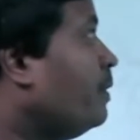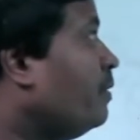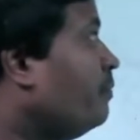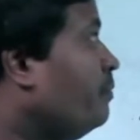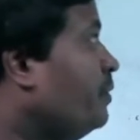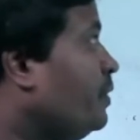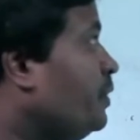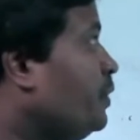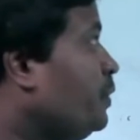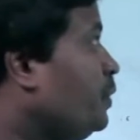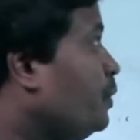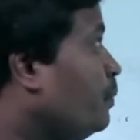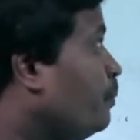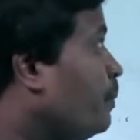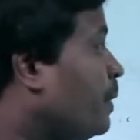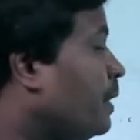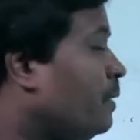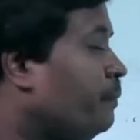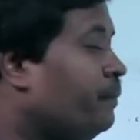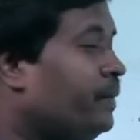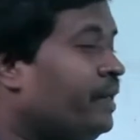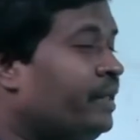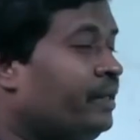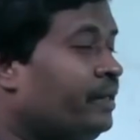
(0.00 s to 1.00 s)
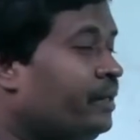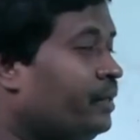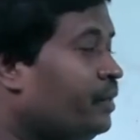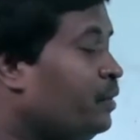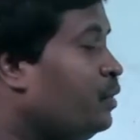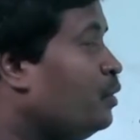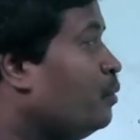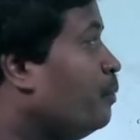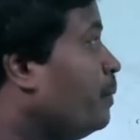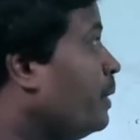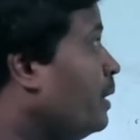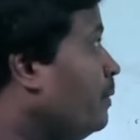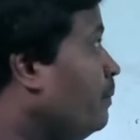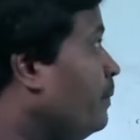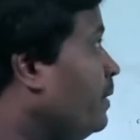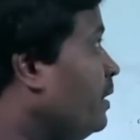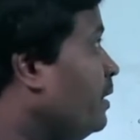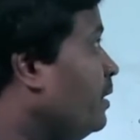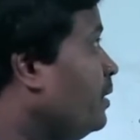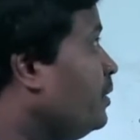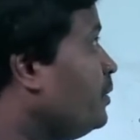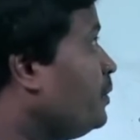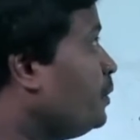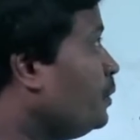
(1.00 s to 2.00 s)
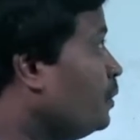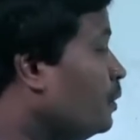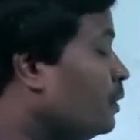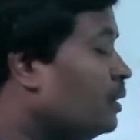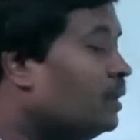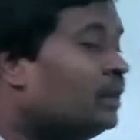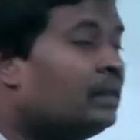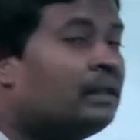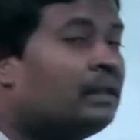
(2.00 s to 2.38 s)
of tissue? Permanent tissue. Permanent tissue